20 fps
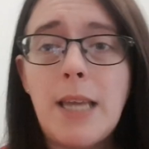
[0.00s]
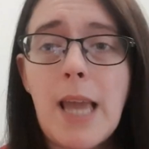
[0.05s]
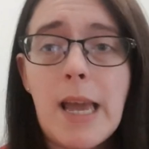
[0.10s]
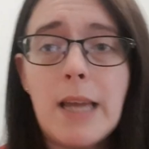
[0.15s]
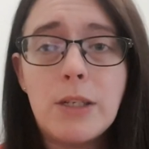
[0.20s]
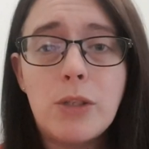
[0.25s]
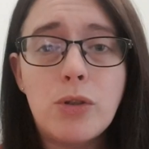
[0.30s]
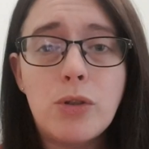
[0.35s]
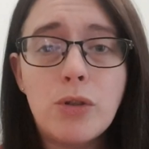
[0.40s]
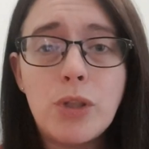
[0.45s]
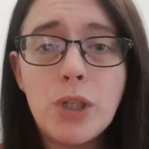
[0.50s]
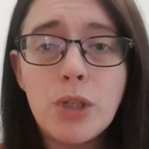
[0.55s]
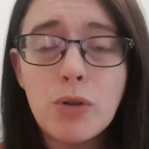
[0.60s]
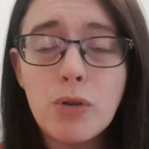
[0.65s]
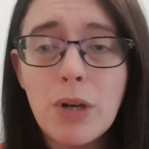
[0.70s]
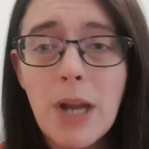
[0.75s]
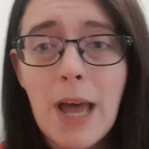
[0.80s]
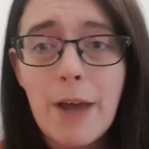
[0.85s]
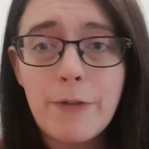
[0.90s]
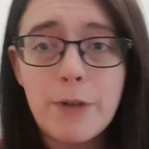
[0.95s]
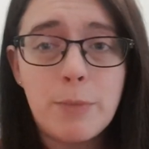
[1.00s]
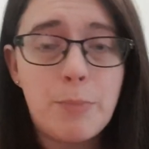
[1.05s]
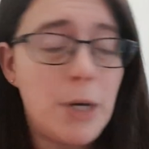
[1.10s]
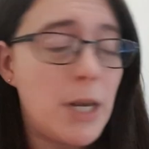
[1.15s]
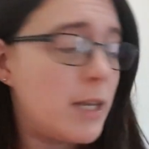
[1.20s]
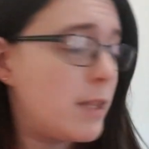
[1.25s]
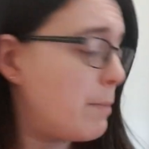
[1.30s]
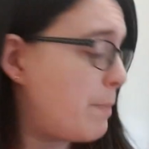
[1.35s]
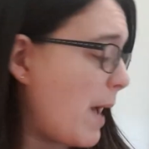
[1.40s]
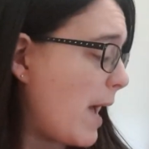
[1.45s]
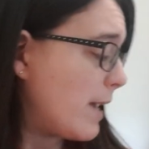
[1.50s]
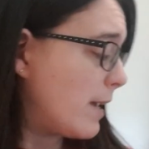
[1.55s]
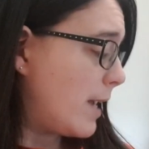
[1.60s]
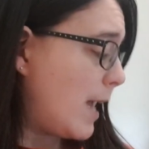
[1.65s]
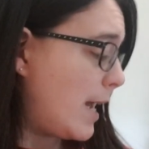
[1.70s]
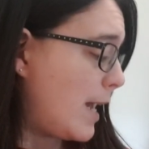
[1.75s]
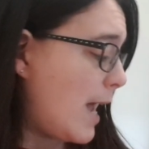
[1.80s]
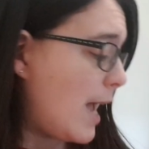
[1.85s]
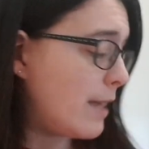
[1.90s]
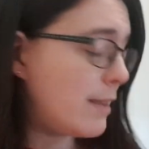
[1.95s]
Yeah, so you don't have to break the bank,
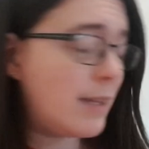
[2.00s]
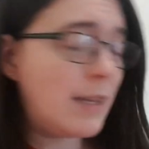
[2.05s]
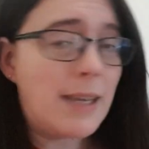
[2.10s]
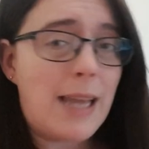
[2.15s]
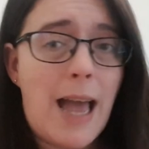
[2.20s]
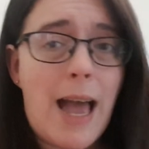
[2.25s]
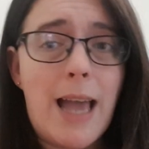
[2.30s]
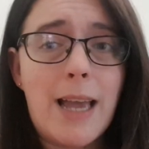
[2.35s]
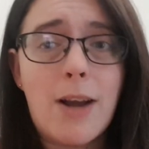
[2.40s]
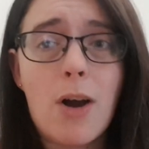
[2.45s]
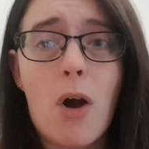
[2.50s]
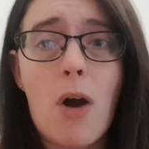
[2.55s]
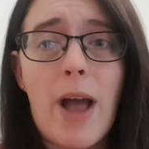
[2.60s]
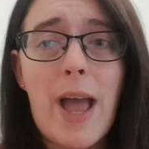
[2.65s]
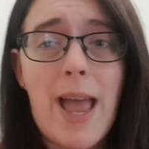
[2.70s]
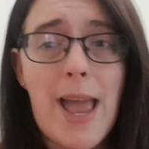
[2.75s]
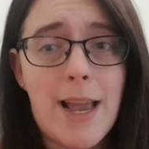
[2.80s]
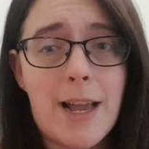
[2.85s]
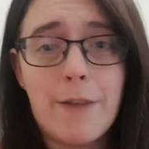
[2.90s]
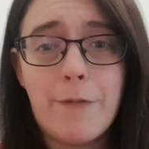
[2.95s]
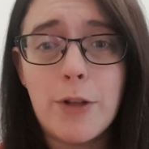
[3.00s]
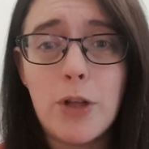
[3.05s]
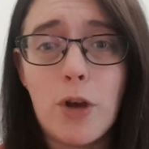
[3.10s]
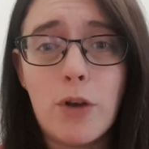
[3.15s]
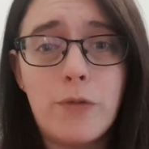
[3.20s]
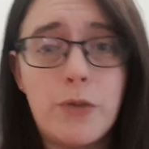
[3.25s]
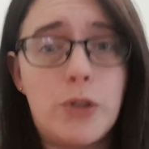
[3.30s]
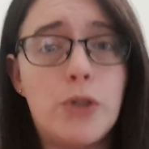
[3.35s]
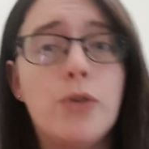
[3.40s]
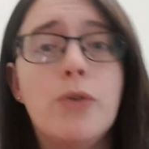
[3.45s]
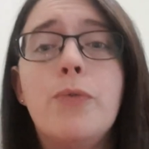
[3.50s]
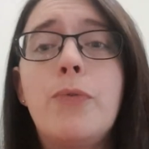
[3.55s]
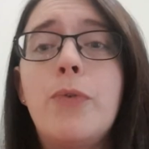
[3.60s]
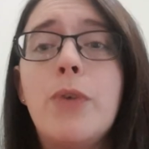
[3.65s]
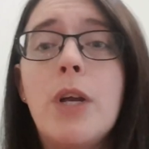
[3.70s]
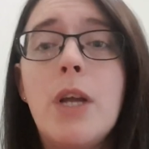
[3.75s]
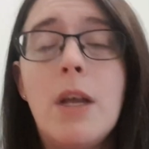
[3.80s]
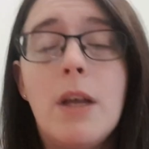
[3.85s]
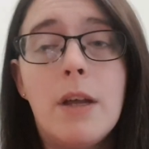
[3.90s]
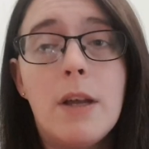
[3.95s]
and I think I got a heck of a lot of stuff
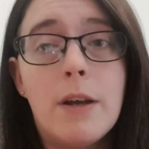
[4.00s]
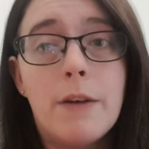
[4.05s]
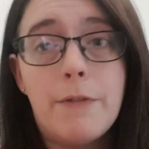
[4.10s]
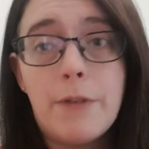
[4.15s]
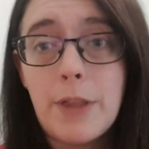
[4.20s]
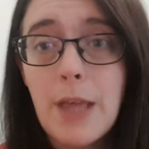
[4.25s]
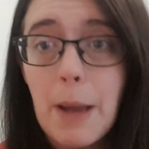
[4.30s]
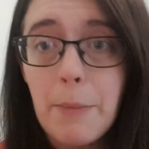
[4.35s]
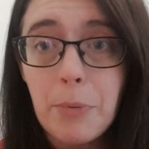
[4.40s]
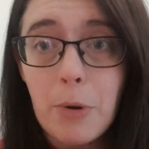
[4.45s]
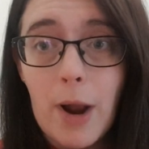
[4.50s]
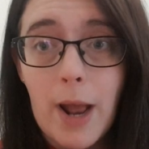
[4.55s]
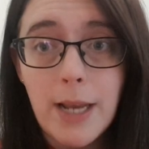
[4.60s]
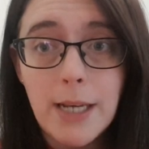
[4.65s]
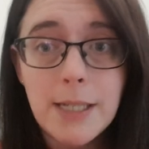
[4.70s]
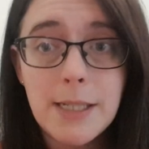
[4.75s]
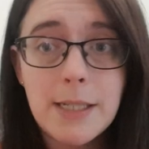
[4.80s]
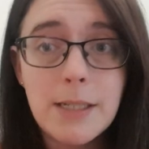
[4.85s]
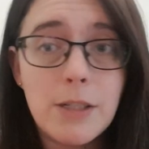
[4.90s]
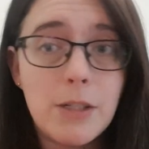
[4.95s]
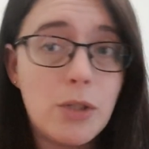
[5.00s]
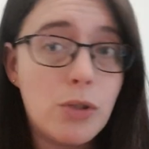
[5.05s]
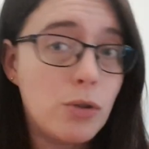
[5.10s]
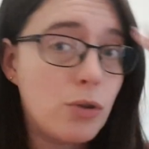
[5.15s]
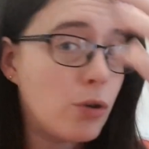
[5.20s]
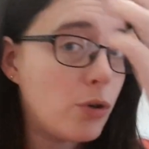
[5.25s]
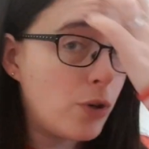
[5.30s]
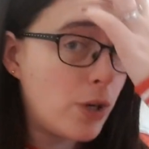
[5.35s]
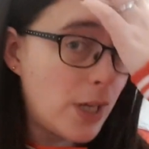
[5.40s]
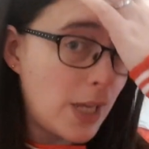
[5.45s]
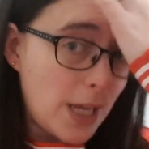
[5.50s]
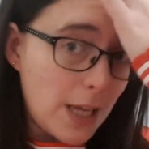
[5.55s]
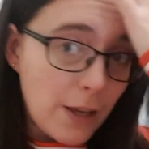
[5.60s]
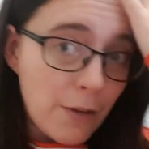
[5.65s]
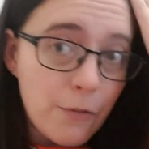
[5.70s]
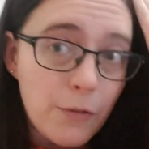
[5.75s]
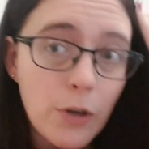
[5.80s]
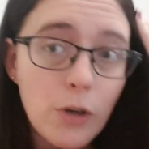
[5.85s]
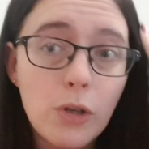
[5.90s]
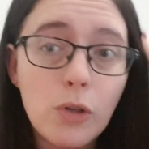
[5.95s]
for that price. So
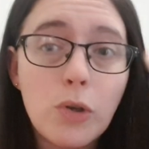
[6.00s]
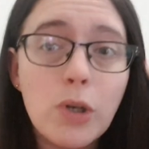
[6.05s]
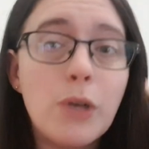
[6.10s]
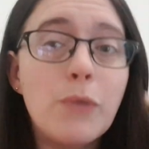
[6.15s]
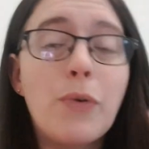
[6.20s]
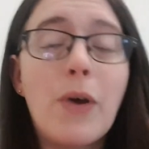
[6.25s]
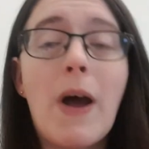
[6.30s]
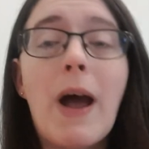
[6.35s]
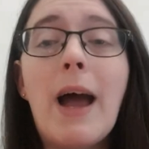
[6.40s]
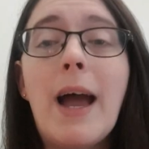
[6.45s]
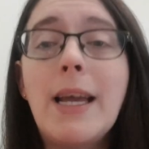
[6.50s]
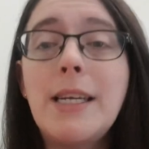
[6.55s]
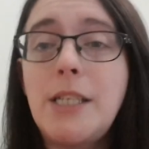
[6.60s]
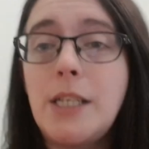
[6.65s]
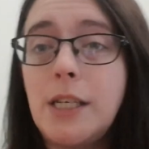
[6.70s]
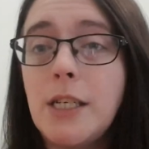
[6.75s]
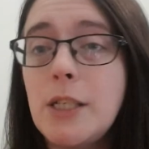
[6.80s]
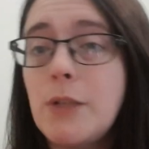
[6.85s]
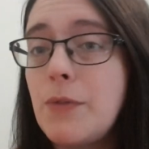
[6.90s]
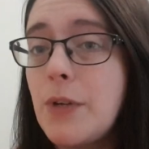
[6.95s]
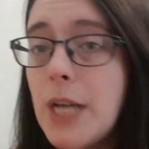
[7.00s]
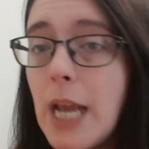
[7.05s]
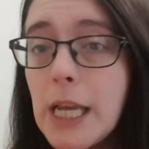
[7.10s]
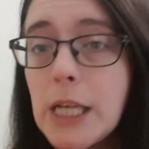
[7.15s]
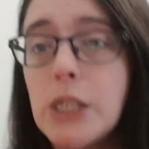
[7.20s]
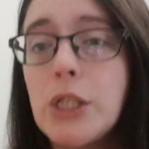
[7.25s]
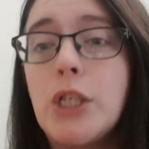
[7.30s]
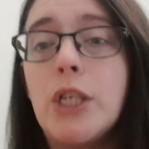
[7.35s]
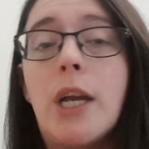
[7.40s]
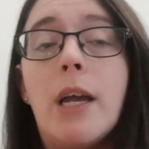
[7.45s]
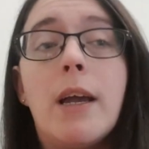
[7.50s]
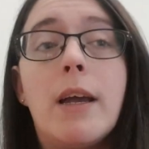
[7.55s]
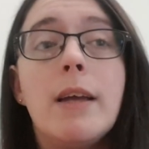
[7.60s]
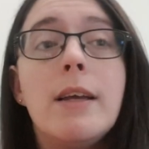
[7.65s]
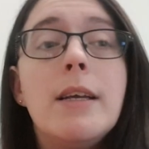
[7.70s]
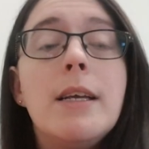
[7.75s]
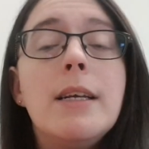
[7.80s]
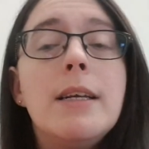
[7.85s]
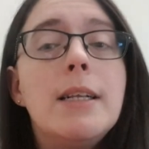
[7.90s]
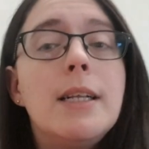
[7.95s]
if you're looking for ideas for next year,
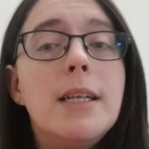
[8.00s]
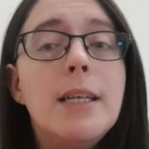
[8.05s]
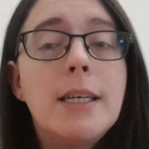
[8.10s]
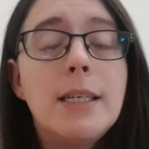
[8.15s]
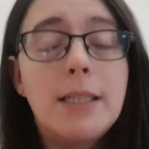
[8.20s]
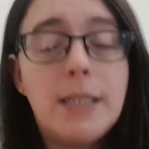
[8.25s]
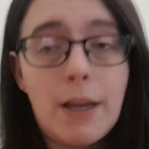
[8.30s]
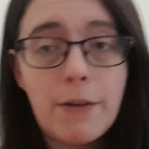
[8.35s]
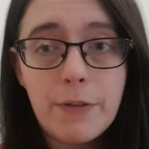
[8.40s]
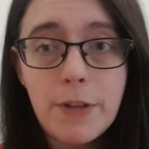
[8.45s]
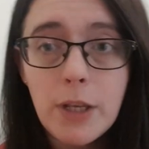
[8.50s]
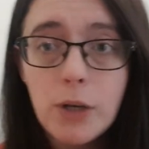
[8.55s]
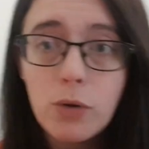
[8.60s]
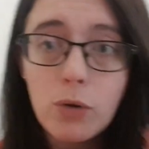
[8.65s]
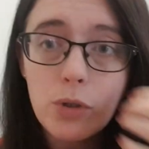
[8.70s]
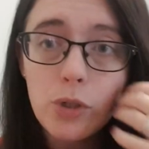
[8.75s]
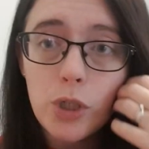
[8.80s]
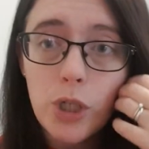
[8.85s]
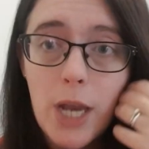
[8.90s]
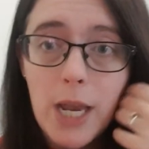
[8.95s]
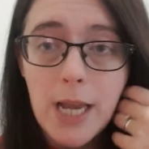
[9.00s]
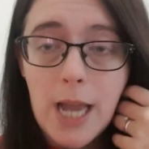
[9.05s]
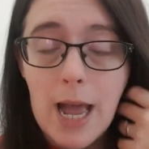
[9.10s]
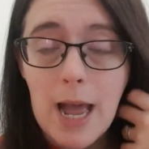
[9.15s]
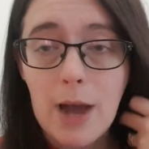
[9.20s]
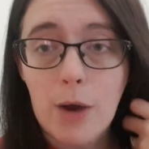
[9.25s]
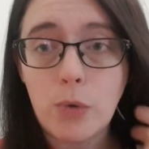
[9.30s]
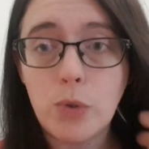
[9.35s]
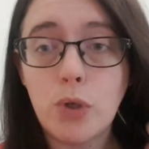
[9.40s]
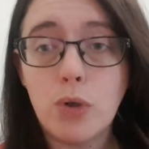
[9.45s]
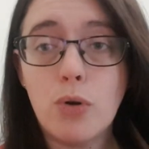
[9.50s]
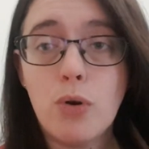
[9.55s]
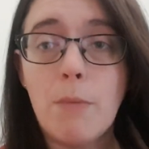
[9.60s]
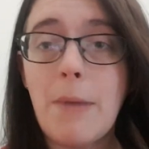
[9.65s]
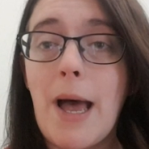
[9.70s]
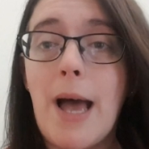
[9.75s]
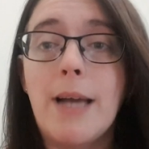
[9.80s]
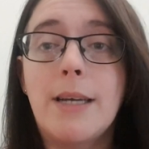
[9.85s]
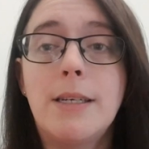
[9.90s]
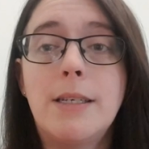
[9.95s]
definitely go and check out Home
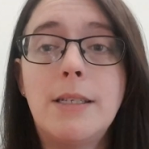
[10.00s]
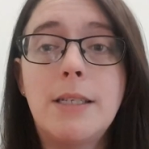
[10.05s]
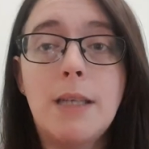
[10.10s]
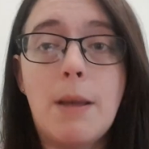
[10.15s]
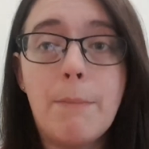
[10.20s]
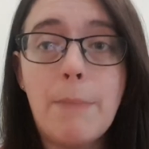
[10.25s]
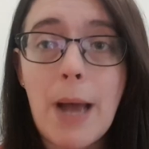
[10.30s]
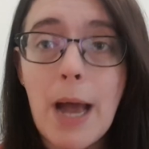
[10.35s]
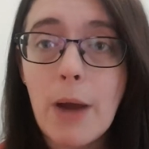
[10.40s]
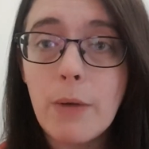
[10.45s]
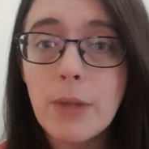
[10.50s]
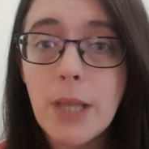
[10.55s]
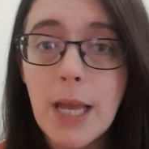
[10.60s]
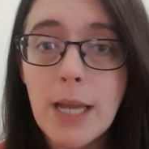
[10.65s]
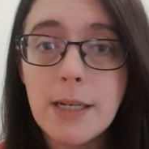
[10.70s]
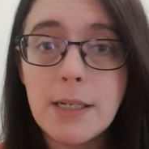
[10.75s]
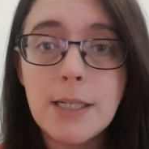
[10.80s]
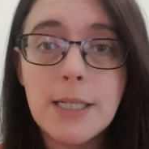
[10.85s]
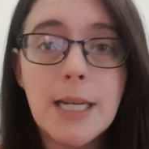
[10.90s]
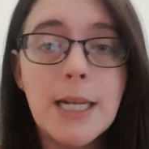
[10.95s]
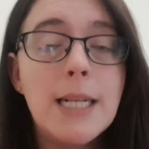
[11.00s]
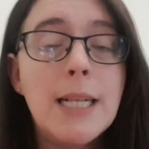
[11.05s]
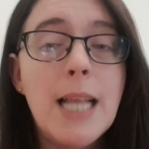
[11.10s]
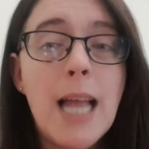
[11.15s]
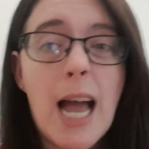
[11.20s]
Bargains and Poundland.